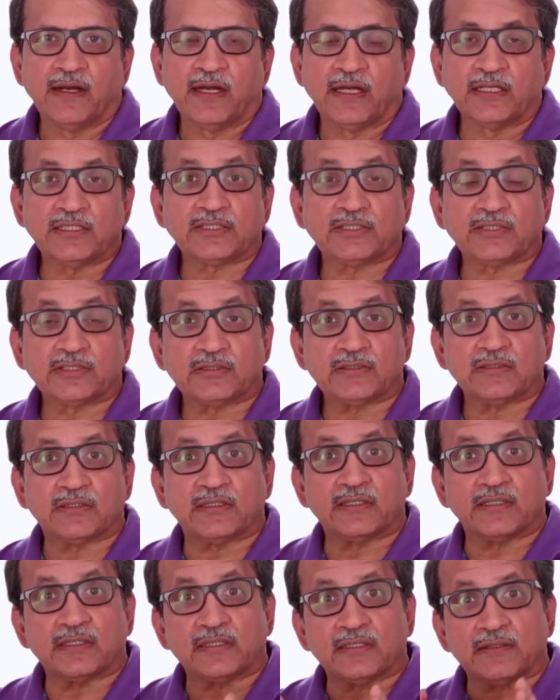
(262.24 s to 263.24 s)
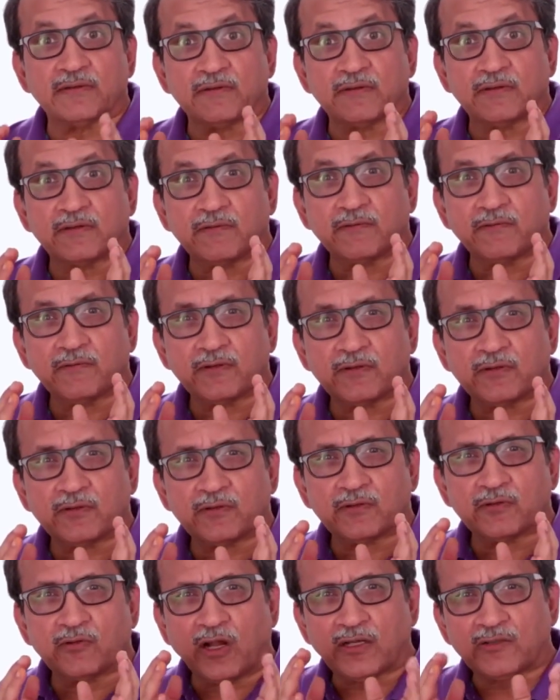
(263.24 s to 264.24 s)
It's
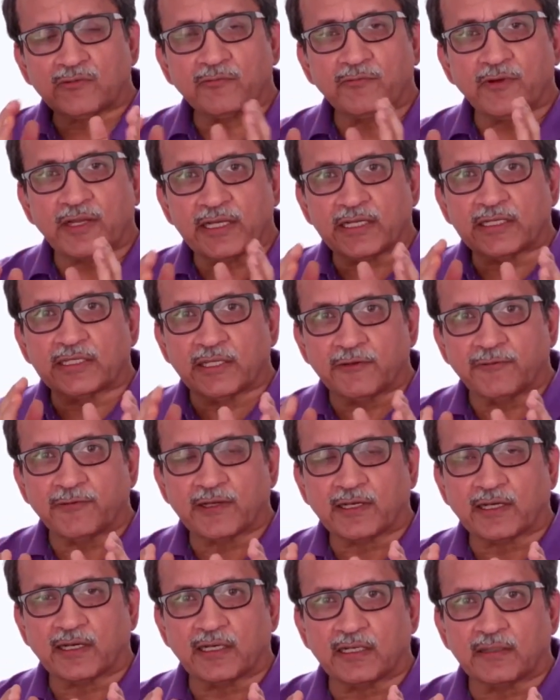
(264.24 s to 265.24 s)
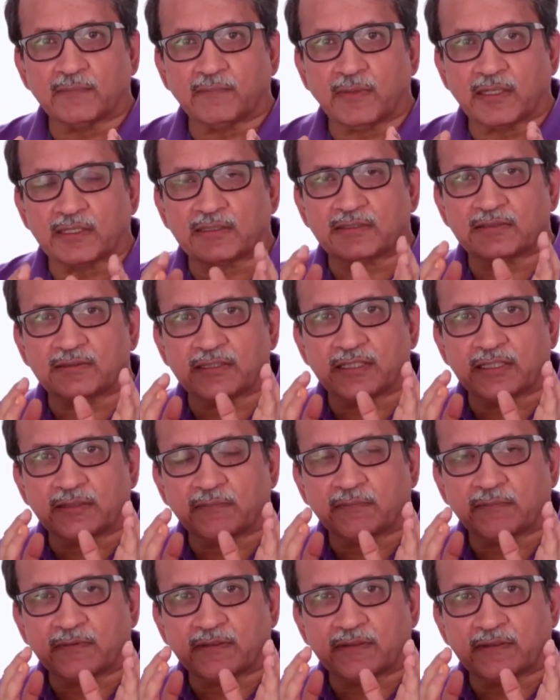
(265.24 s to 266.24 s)
not very difficult, but
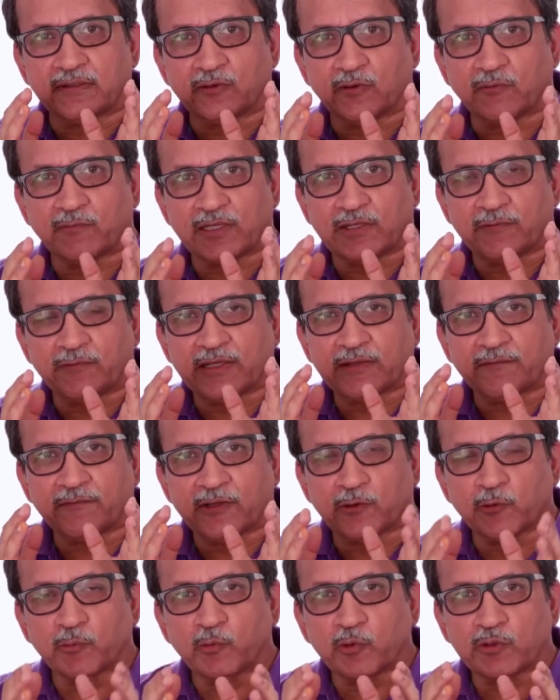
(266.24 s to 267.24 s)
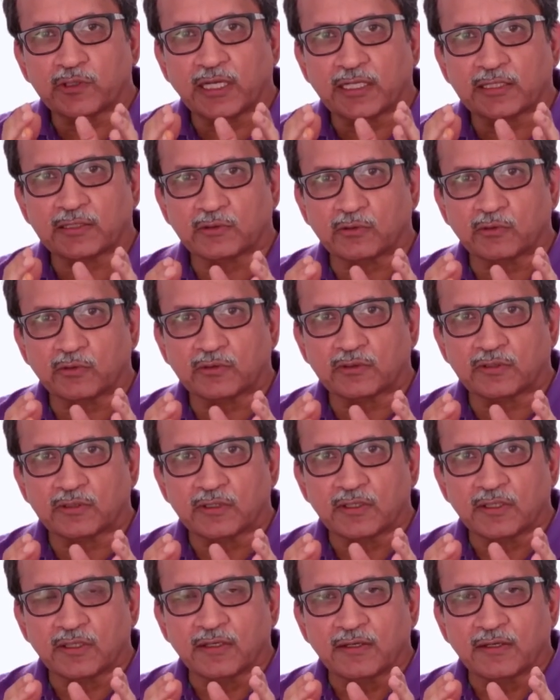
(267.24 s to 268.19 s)
when we remove that tooth,